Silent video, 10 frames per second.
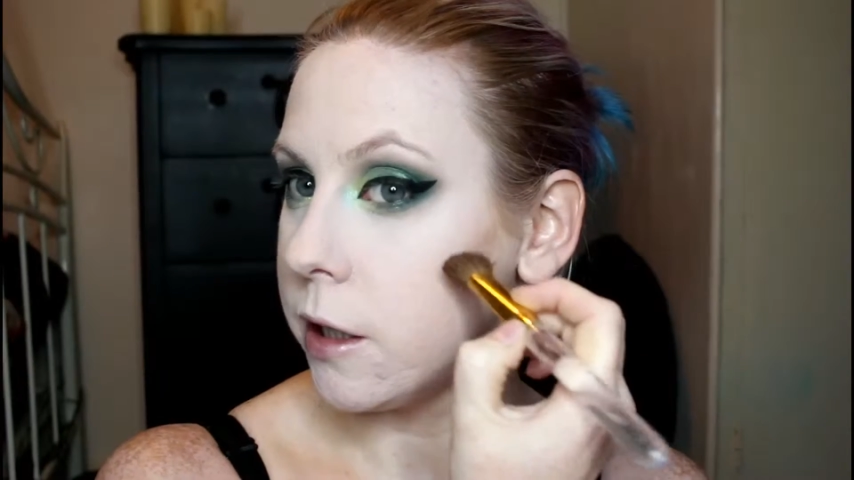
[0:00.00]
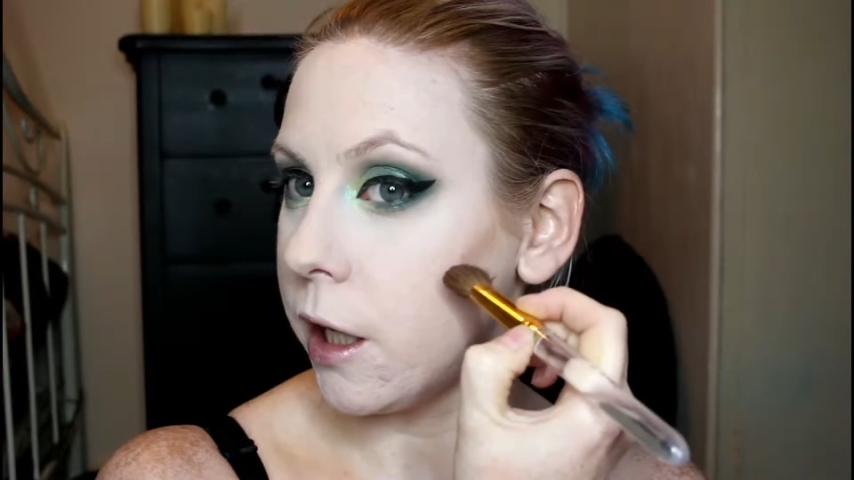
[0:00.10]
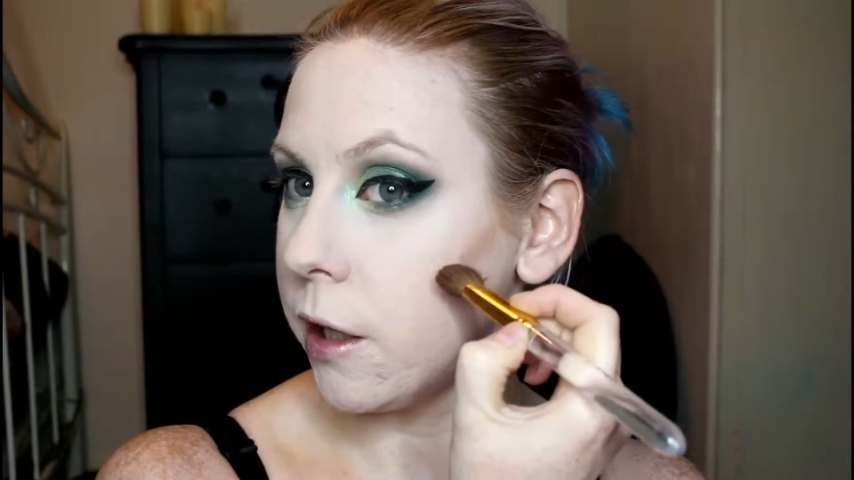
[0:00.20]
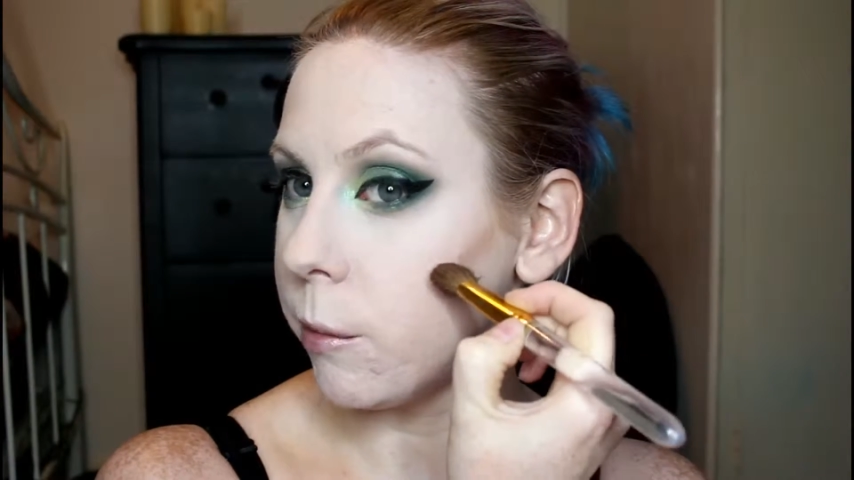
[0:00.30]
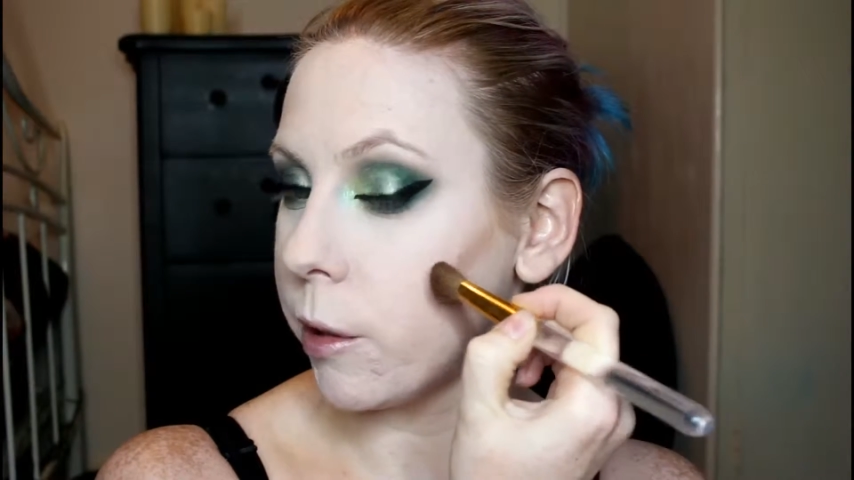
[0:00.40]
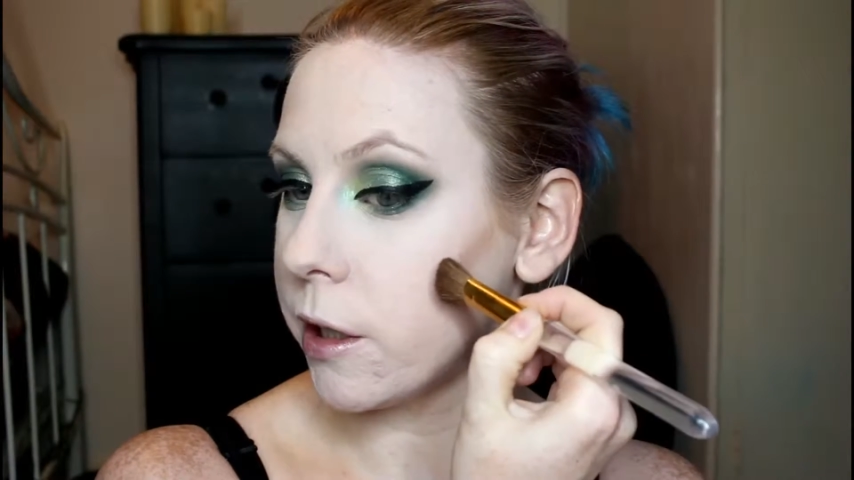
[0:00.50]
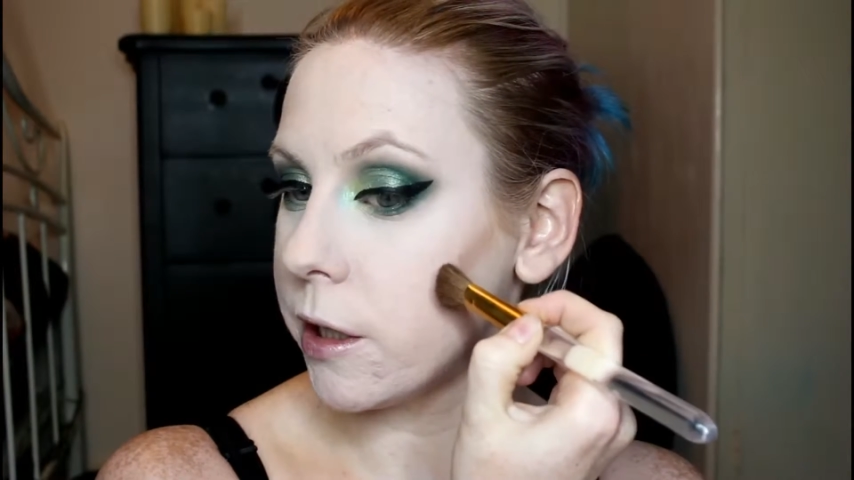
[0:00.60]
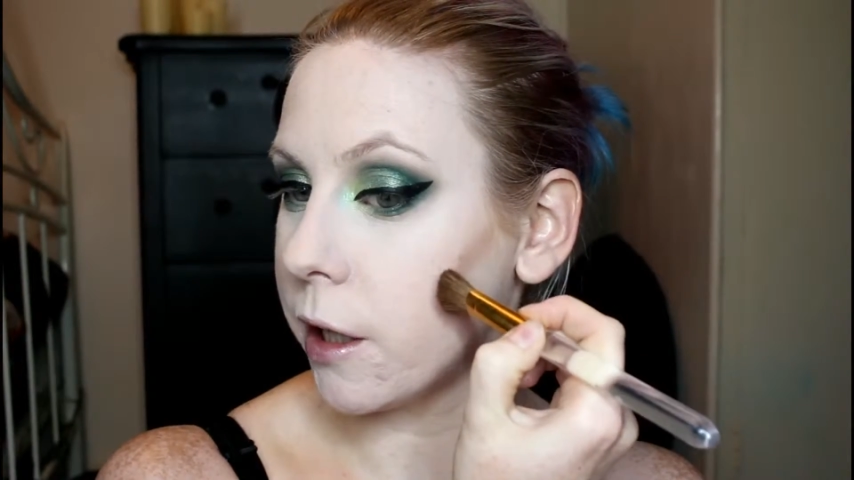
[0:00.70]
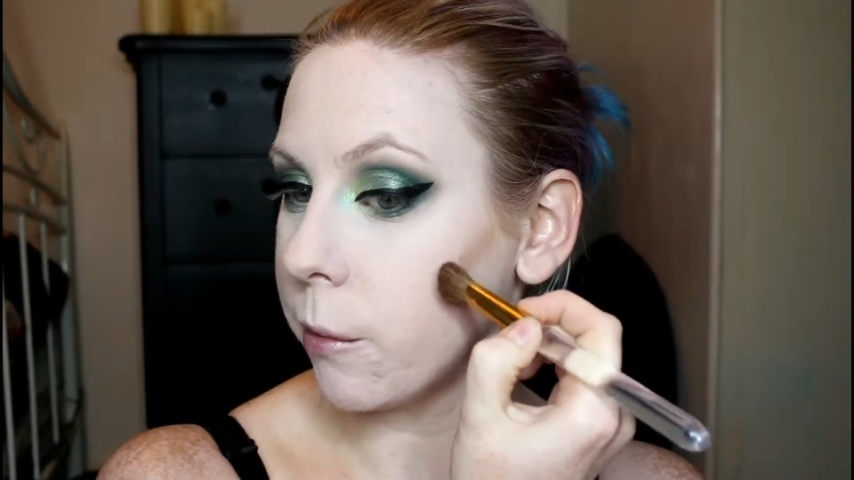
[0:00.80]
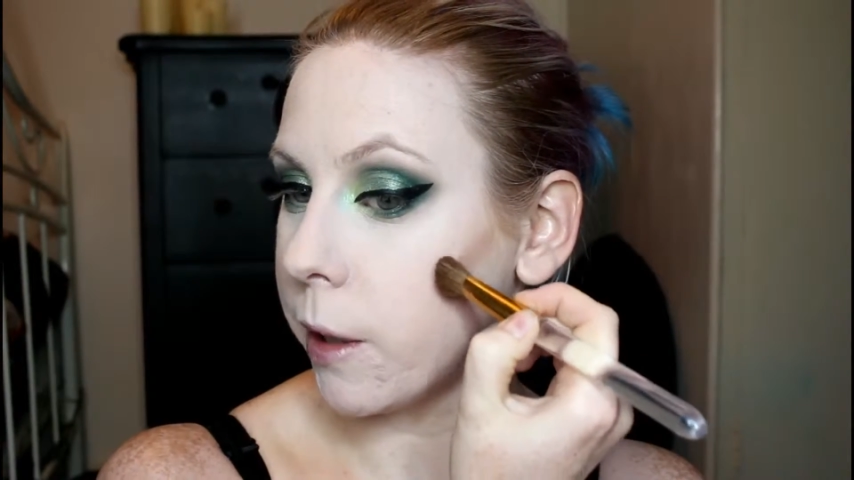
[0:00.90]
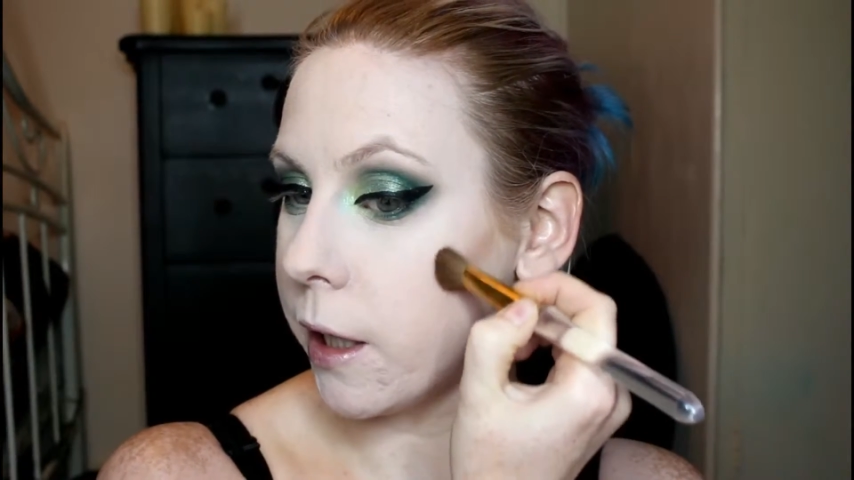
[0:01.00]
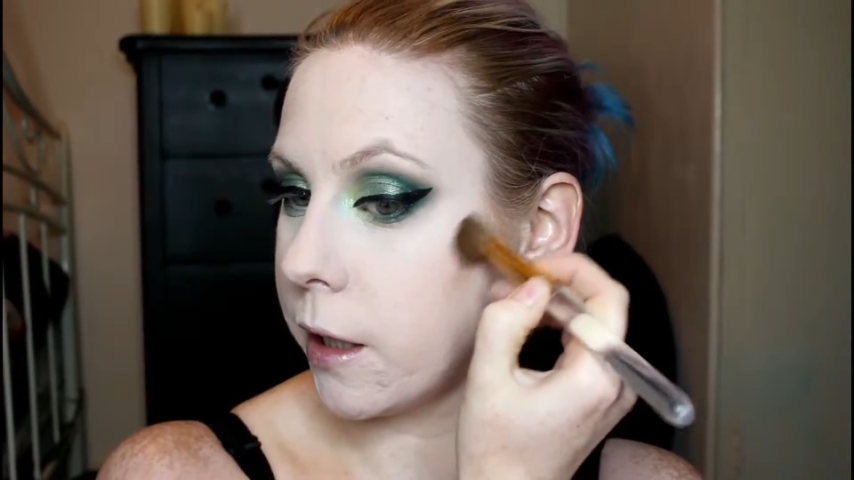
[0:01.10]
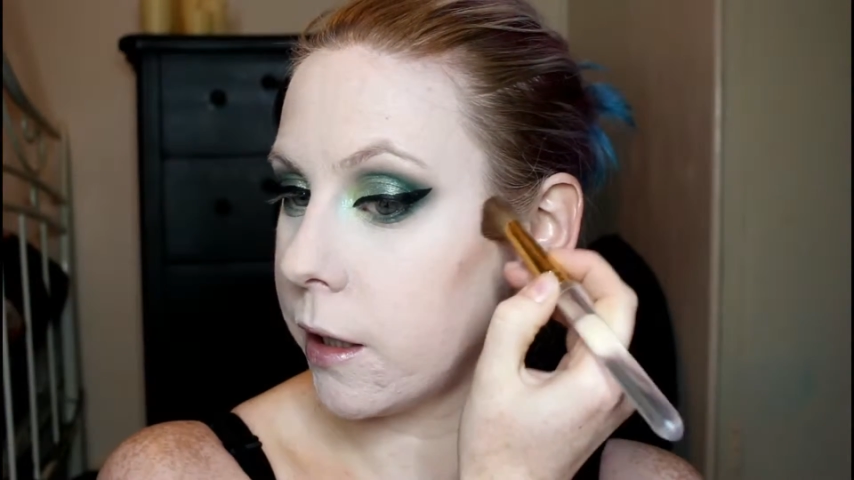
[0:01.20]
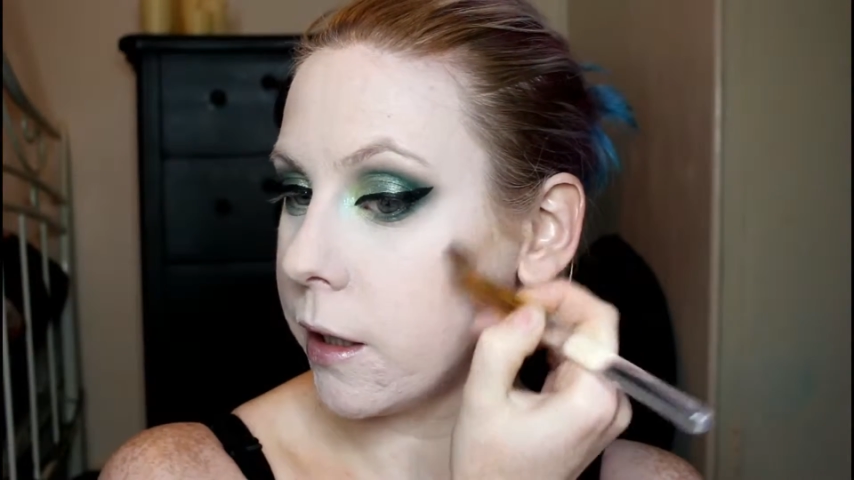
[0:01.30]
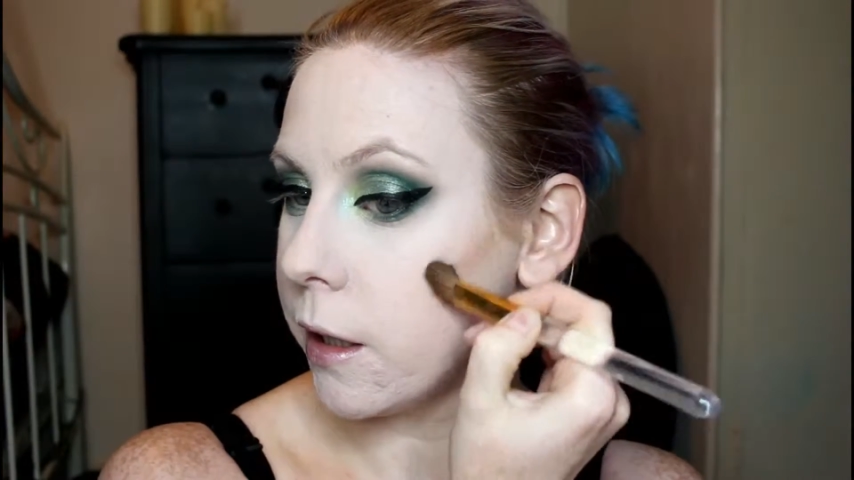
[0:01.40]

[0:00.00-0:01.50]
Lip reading: Turn the brush the other way